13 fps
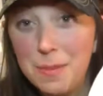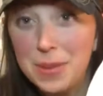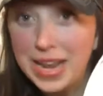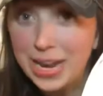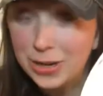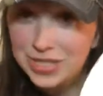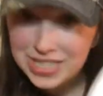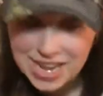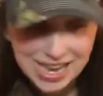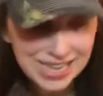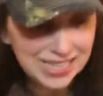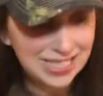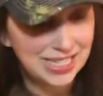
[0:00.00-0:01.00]
it
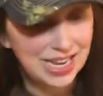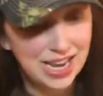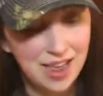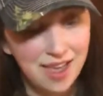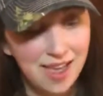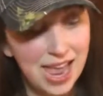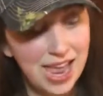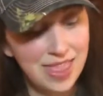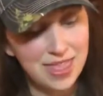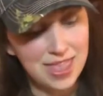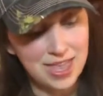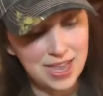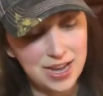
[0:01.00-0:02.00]
airtight. And
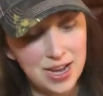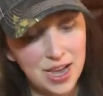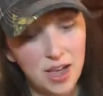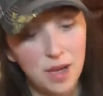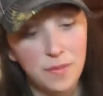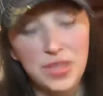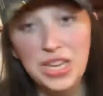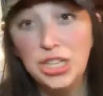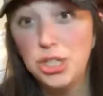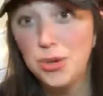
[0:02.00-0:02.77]
then these you